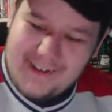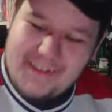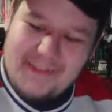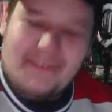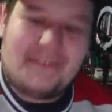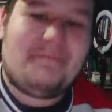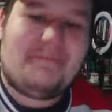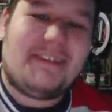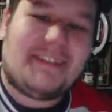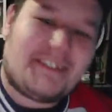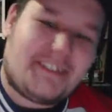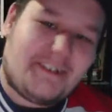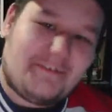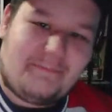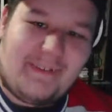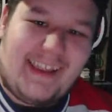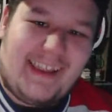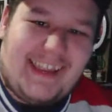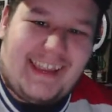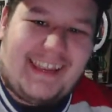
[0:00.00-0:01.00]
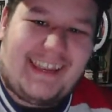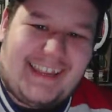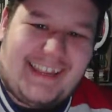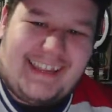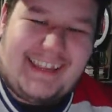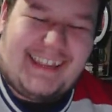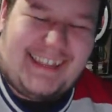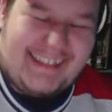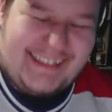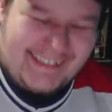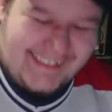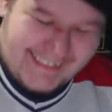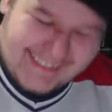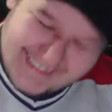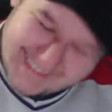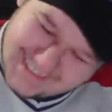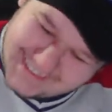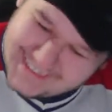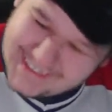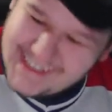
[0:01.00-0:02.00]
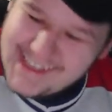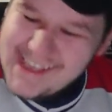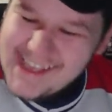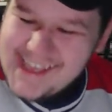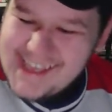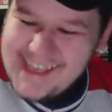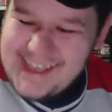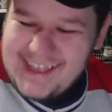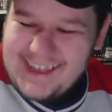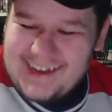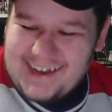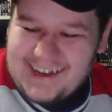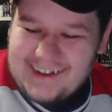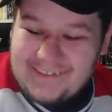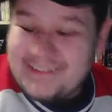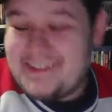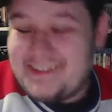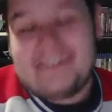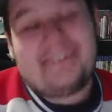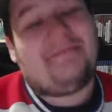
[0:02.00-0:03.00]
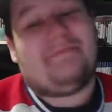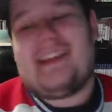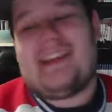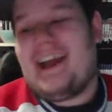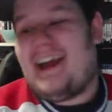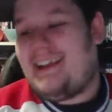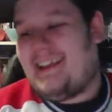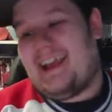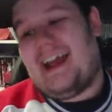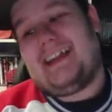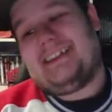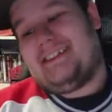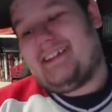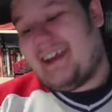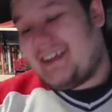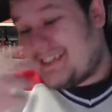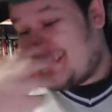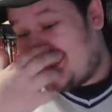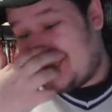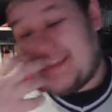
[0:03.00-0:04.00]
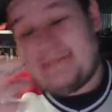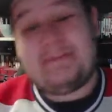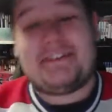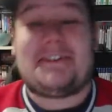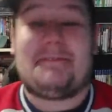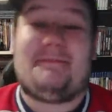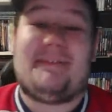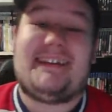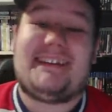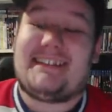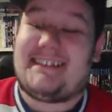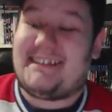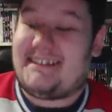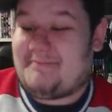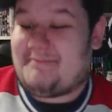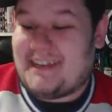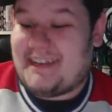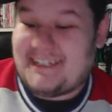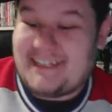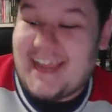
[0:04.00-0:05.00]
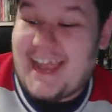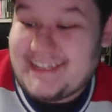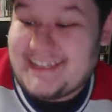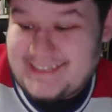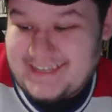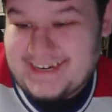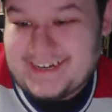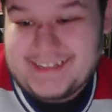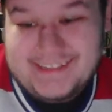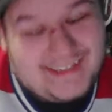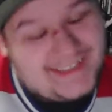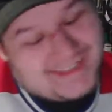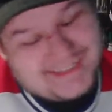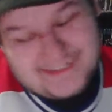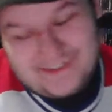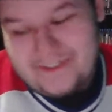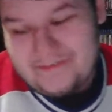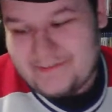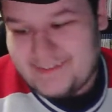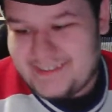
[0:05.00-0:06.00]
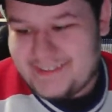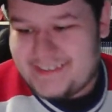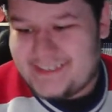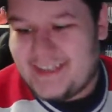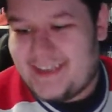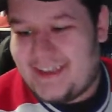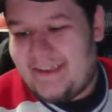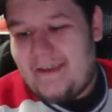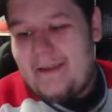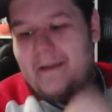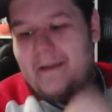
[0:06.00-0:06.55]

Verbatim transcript: the Mr. Beast. Oh, dude, guys, you guys could say Mr. Beast is in my chat, technically. That's all I'm going to say.